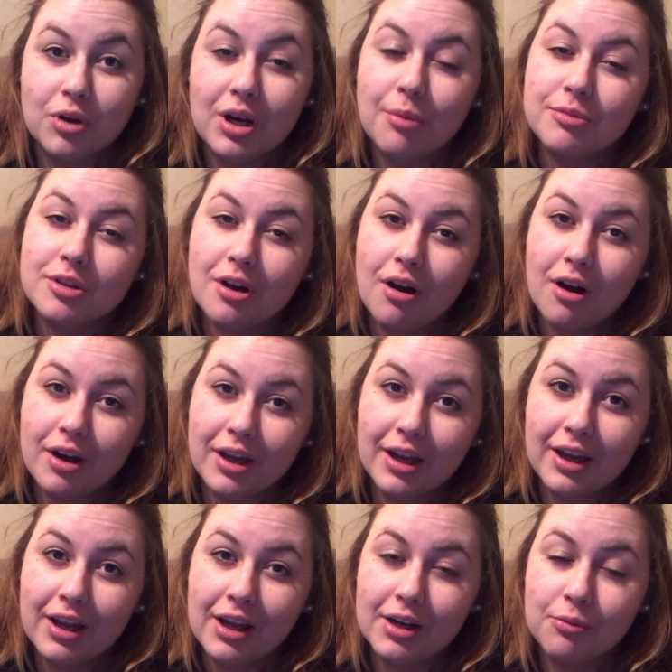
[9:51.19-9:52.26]
when I'm
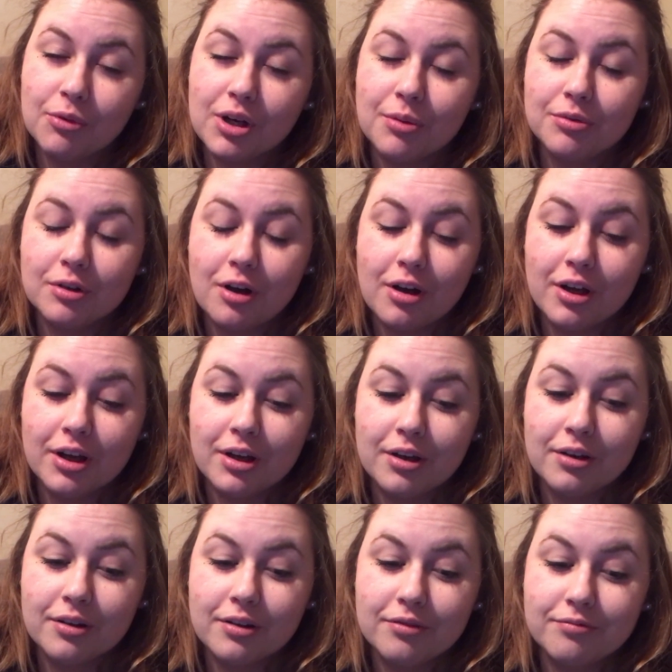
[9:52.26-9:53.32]
talking and when I'm
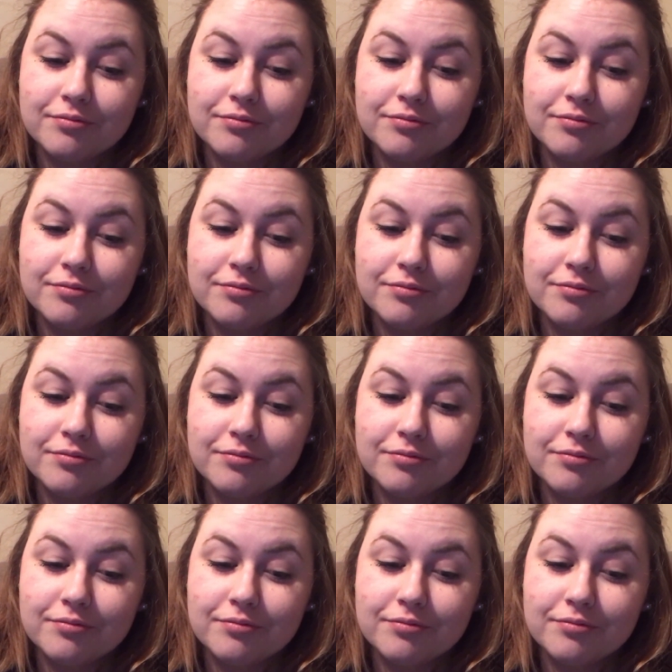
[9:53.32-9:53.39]
talking